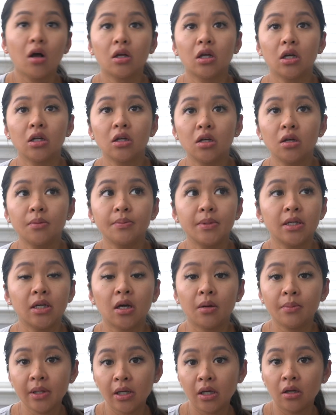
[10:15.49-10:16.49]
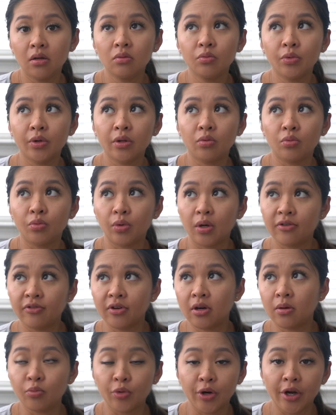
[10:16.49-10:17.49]
gonna be coming in with whatever
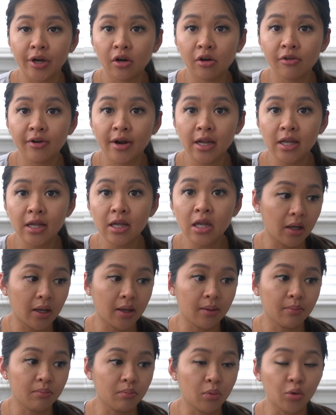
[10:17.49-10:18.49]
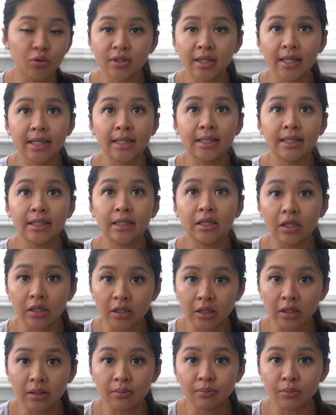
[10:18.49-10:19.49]
I'm wearing already, and most likely
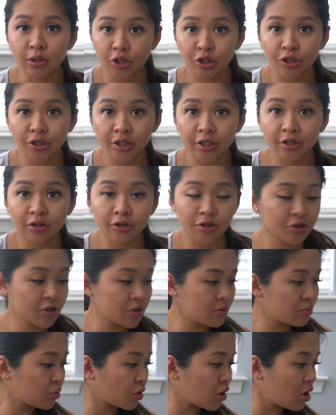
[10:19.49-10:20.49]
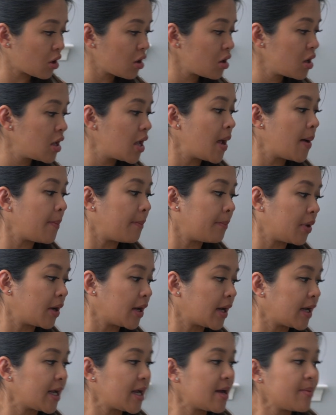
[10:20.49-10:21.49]
a maternity nursing bra, but
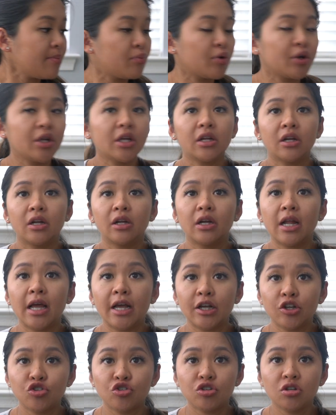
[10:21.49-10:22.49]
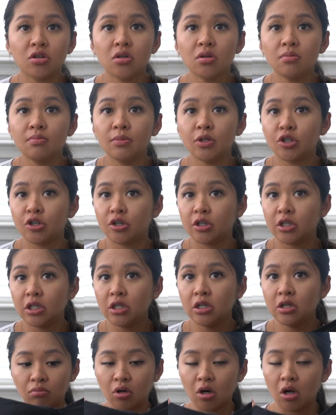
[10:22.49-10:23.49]
I am bringing an extra
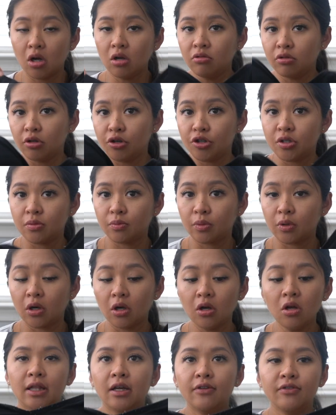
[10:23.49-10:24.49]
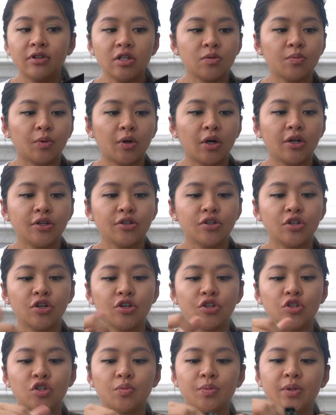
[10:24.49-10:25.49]
maternity bra, nursing bra. Love these bras,
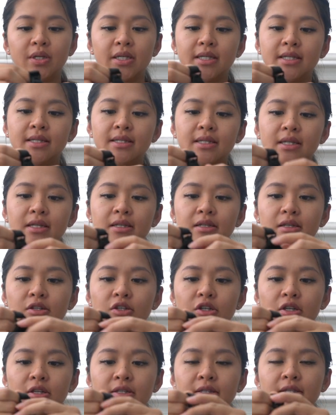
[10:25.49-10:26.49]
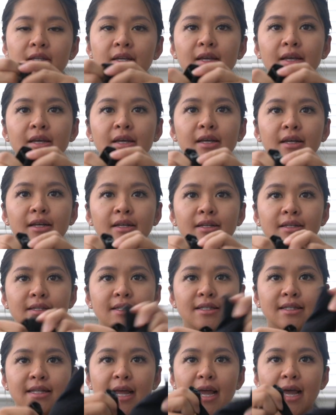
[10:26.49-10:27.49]
super easy. You just
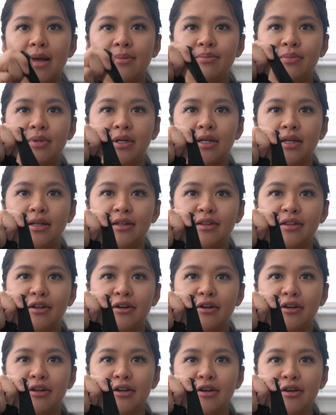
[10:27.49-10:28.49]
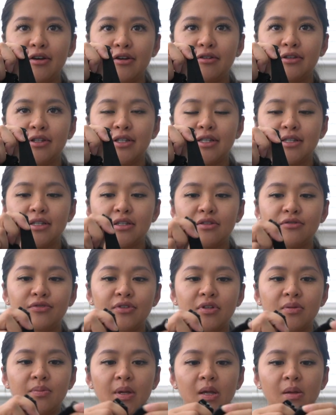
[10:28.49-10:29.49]
snap and there you go, easy to
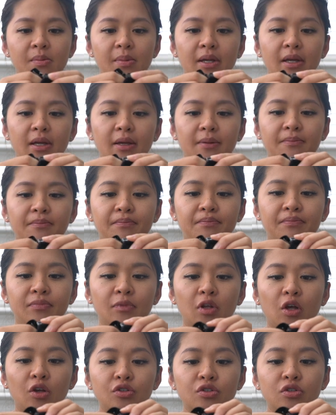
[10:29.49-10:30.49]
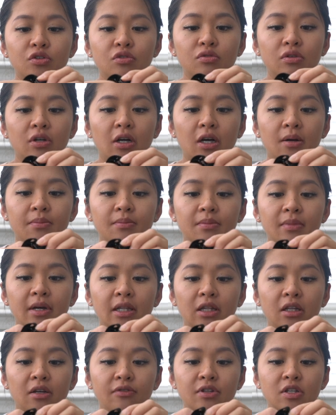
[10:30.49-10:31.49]
feed baby. Also, I
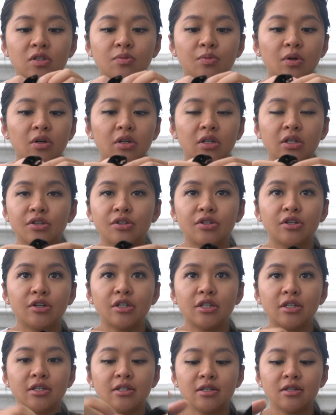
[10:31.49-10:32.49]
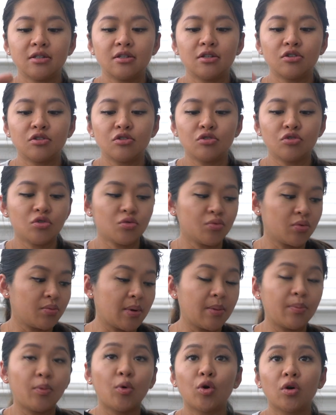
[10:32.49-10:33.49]
love these bras because they're easy to use with
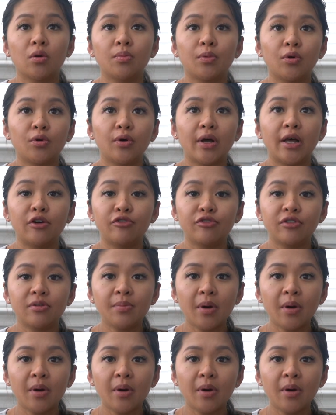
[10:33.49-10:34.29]
my portable LV